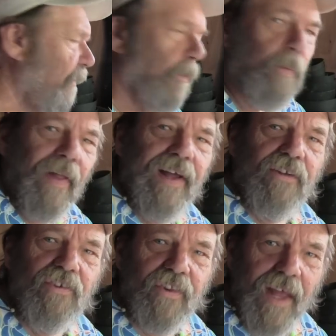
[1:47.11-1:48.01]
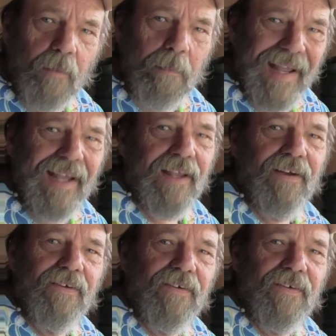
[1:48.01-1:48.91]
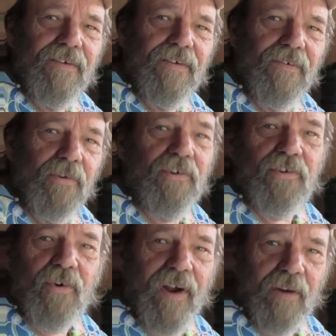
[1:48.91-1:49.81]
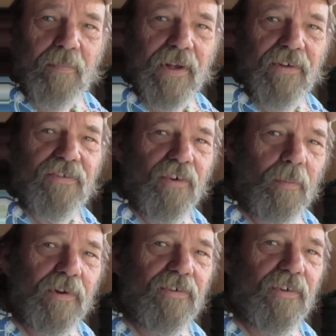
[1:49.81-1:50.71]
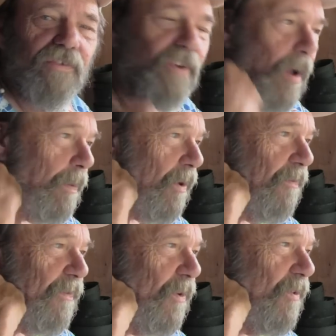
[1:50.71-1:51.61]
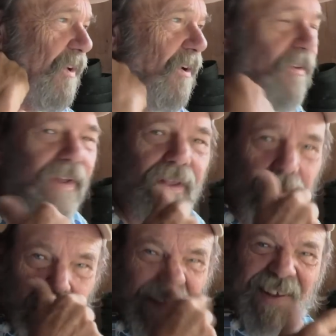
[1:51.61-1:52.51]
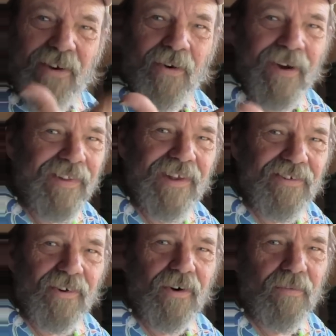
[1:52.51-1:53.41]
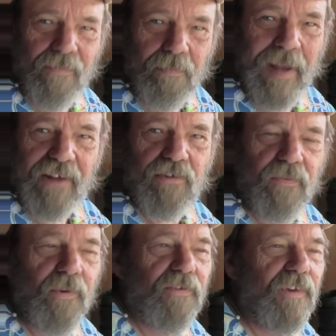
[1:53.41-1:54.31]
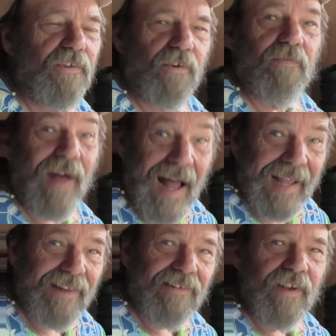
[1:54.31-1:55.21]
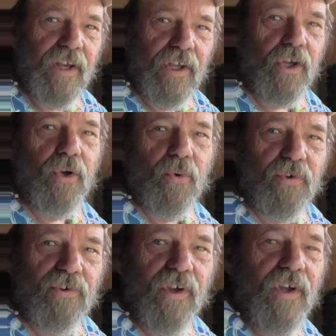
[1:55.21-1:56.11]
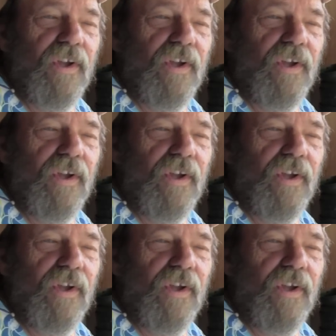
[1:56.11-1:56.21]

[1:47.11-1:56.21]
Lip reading: The plant isn't that big, which is great, because so much of this tropical fruit, you know, like lily koi, these are passion fruits, these are vines, huge.